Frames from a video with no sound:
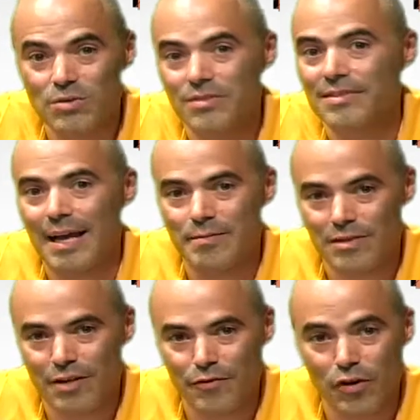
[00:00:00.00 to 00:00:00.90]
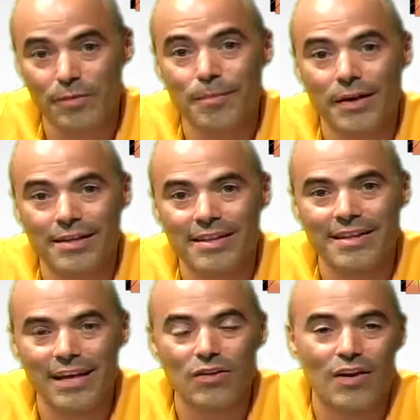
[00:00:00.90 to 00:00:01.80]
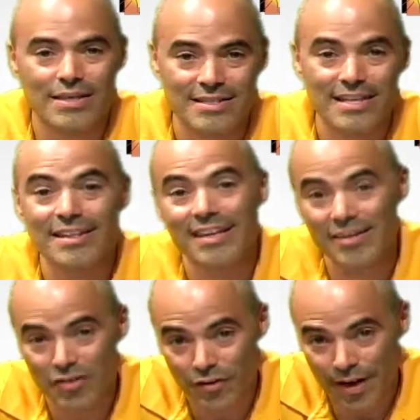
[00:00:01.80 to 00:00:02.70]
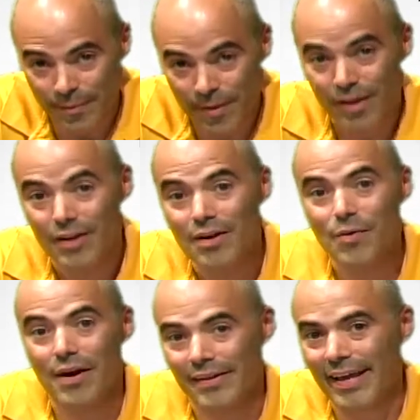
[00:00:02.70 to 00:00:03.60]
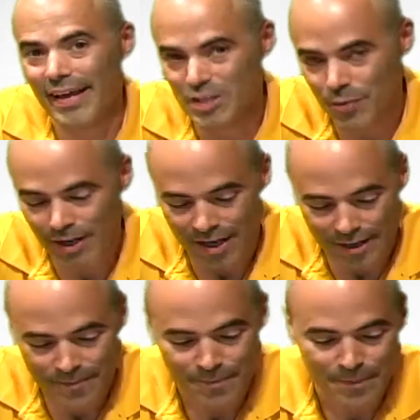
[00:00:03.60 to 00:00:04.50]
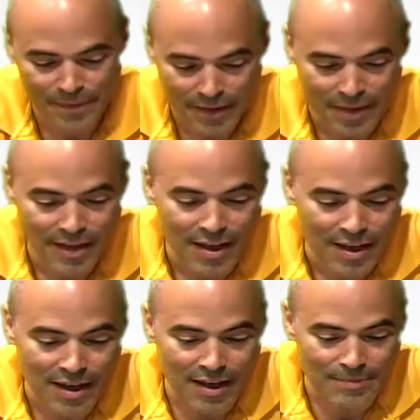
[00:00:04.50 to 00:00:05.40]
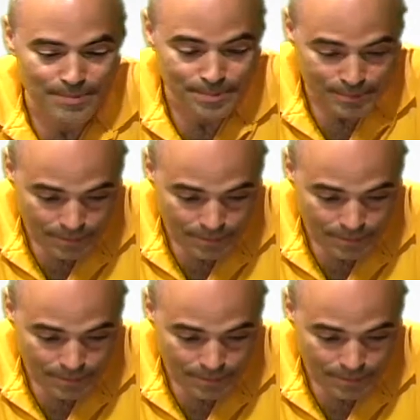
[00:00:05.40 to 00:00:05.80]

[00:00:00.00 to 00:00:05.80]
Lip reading: to Samsung for all the money that they lost in the interim while the case went on.